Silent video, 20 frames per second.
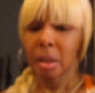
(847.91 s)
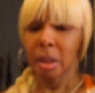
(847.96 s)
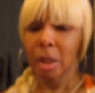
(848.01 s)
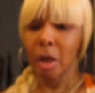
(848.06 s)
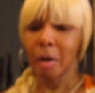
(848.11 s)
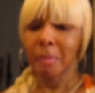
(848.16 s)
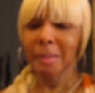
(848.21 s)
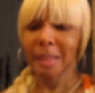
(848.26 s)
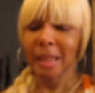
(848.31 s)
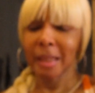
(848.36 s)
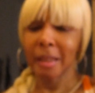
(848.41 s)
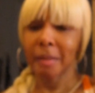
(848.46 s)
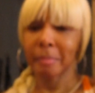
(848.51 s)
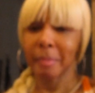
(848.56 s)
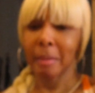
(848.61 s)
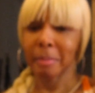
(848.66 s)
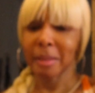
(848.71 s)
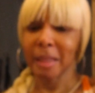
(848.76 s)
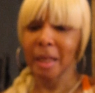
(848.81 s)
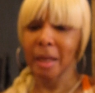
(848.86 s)
so I'm sitting,
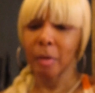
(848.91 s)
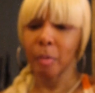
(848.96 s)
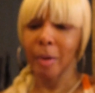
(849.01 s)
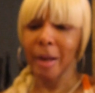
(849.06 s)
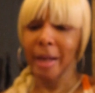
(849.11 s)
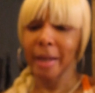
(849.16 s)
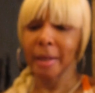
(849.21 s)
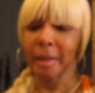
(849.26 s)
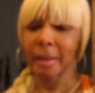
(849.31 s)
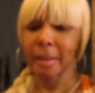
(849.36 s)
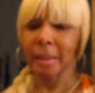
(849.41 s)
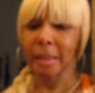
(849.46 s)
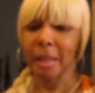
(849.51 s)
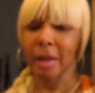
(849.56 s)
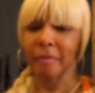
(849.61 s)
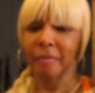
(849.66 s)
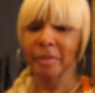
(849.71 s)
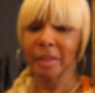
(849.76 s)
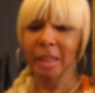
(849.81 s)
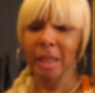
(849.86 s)
I'm sitting there waiting and
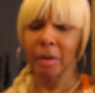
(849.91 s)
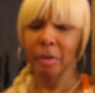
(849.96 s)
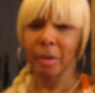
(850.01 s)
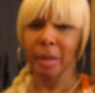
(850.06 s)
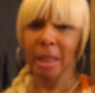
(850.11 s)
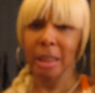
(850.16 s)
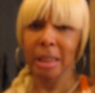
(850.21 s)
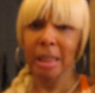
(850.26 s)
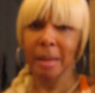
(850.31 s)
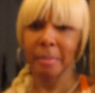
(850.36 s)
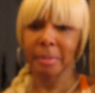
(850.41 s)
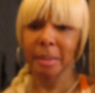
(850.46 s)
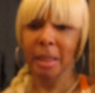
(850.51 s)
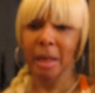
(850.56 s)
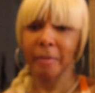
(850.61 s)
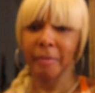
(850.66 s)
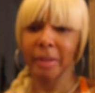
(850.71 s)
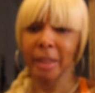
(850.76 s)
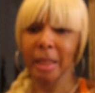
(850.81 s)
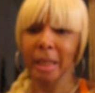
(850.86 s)
stuff. I'm sitting on the steps
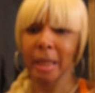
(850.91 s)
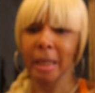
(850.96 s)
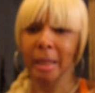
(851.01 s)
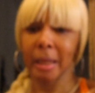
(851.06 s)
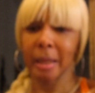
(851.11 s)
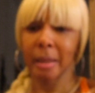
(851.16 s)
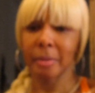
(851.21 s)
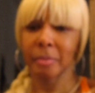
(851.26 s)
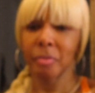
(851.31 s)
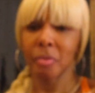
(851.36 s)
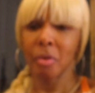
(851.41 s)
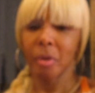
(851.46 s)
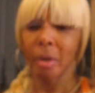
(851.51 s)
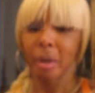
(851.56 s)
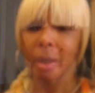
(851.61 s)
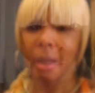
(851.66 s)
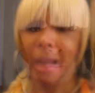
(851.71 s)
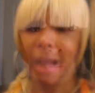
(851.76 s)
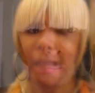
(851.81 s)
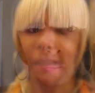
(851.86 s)
and everything. And
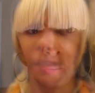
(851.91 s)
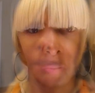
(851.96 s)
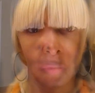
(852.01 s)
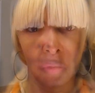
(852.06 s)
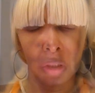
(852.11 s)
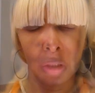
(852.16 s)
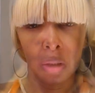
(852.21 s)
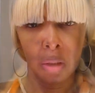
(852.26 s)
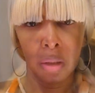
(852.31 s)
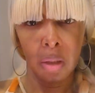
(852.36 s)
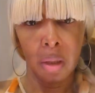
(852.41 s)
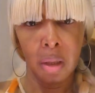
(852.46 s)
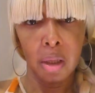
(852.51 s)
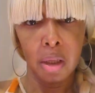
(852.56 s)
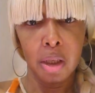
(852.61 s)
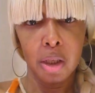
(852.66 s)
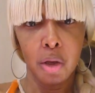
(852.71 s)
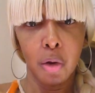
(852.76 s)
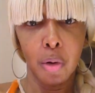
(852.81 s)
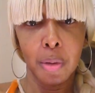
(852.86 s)
as I'm sitting
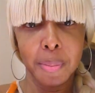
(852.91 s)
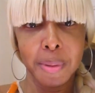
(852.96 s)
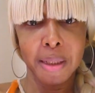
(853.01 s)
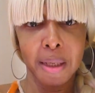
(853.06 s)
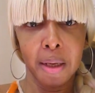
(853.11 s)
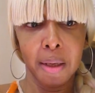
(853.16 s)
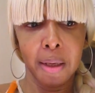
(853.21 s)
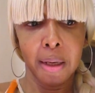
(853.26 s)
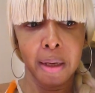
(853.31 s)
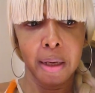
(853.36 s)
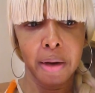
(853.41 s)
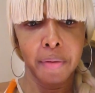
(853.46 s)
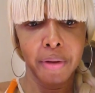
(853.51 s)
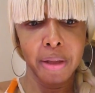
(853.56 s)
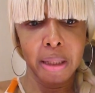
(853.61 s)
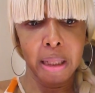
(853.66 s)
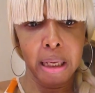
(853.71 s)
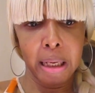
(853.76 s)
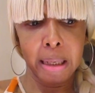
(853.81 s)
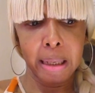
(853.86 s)
there, and so I'm sitting there and
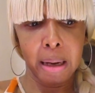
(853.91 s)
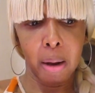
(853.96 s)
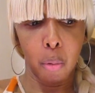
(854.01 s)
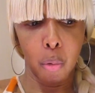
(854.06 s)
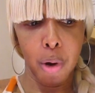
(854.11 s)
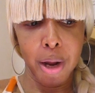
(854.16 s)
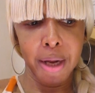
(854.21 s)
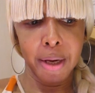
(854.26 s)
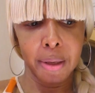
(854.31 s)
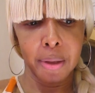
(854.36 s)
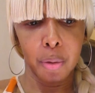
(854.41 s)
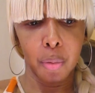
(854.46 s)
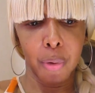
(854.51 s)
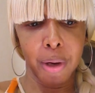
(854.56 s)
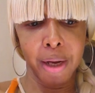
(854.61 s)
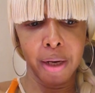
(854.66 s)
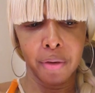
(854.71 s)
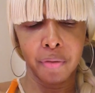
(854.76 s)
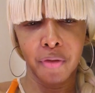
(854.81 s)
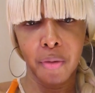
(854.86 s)
everything, and I'm waiting
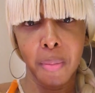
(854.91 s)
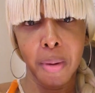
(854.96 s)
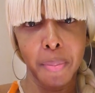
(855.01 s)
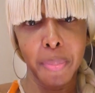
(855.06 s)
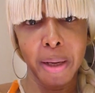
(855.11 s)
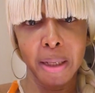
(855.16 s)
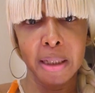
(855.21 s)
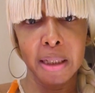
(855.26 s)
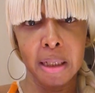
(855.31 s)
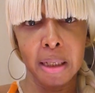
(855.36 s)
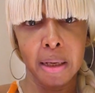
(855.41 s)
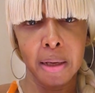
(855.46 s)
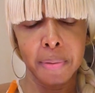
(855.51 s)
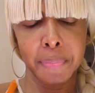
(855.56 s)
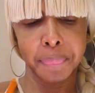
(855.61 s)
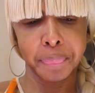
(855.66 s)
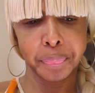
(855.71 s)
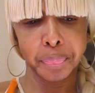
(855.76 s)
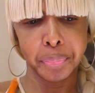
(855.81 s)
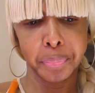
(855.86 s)
and waiting for my bus to
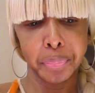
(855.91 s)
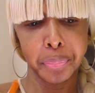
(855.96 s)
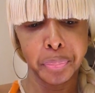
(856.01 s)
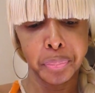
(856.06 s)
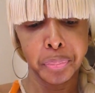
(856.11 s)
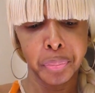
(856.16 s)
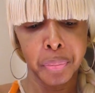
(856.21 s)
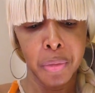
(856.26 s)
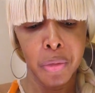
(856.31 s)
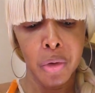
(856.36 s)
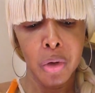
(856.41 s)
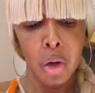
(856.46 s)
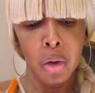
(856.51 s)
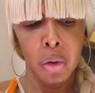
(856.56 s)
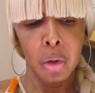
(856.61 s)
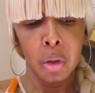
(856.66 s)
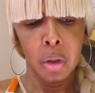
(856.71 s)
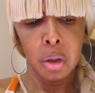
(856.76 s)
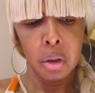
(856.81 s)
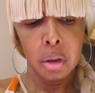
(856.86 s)
come.
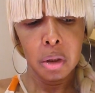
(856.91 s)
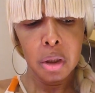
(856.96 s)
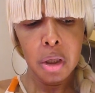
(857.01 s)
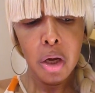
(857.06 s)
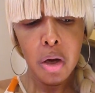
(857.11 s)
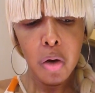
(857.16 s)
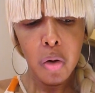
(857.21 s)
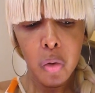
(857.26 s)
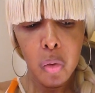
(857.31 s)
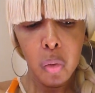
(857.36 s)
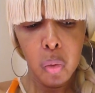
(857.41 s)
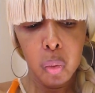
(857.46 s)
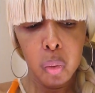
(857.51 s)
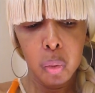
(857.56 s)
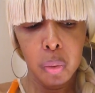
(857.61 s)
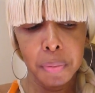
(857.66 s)
So,